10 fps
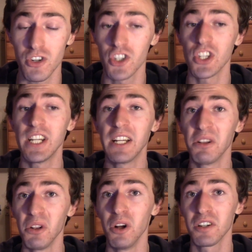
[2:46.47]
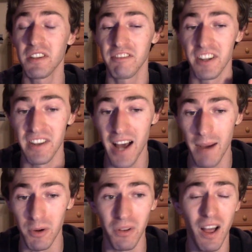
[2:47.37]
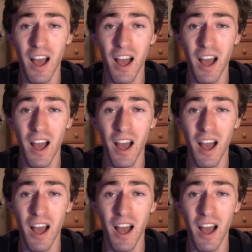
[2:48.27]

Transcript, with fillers: She looked phenomenal.